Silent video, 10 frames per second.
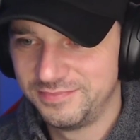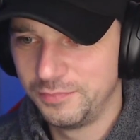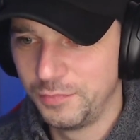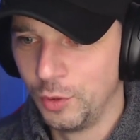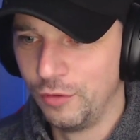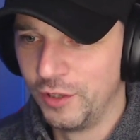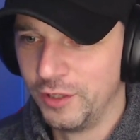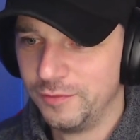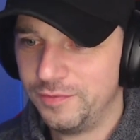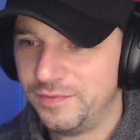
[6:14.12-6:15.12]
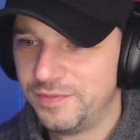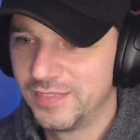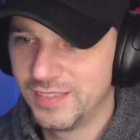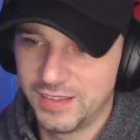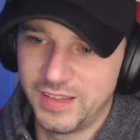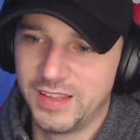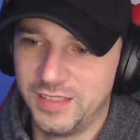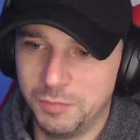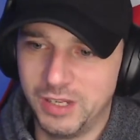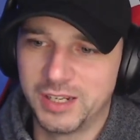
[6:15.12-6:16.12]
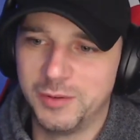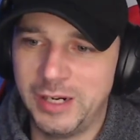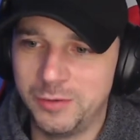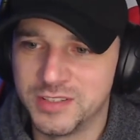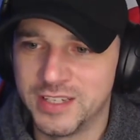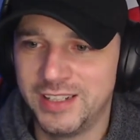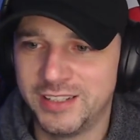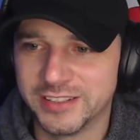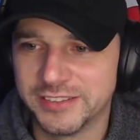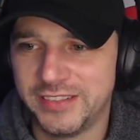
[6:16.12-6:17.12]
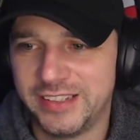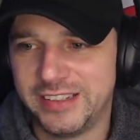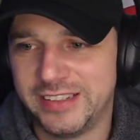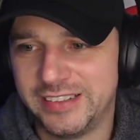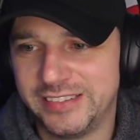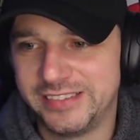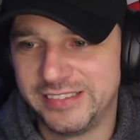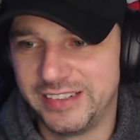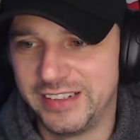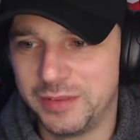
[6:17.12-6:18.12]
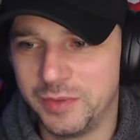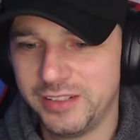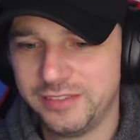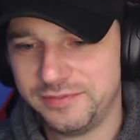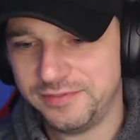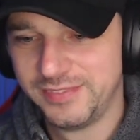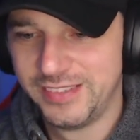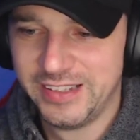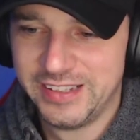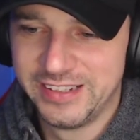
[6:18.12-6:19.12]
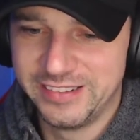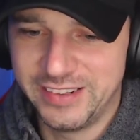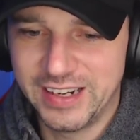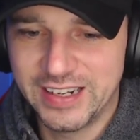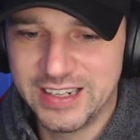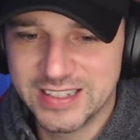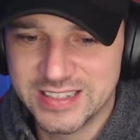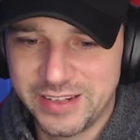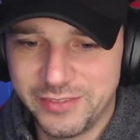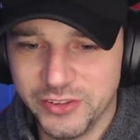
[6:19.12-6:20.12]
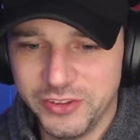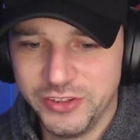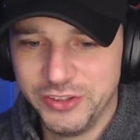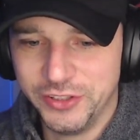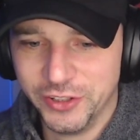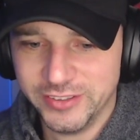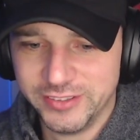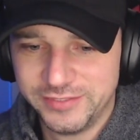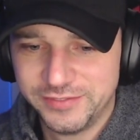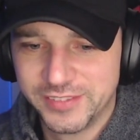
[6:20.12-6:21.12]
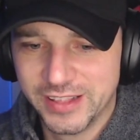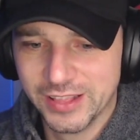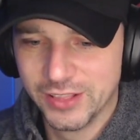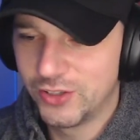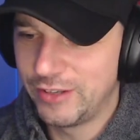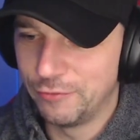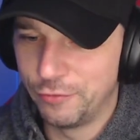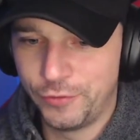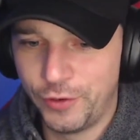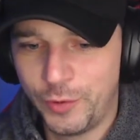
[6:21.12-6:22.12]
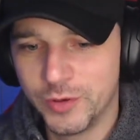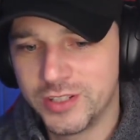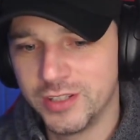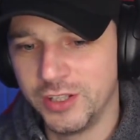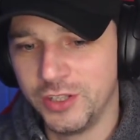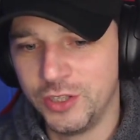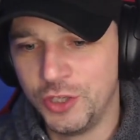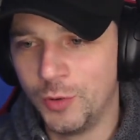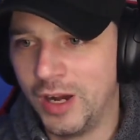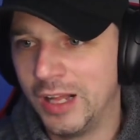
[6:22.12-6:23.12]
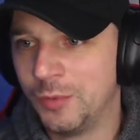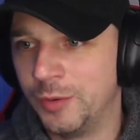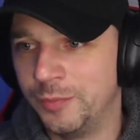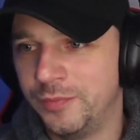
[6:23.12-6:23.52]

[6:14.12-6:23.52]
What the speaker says: Beautiful. The black and white ones there, look. L.A.B. Right, guys, that's that one done. Looking forward to the new album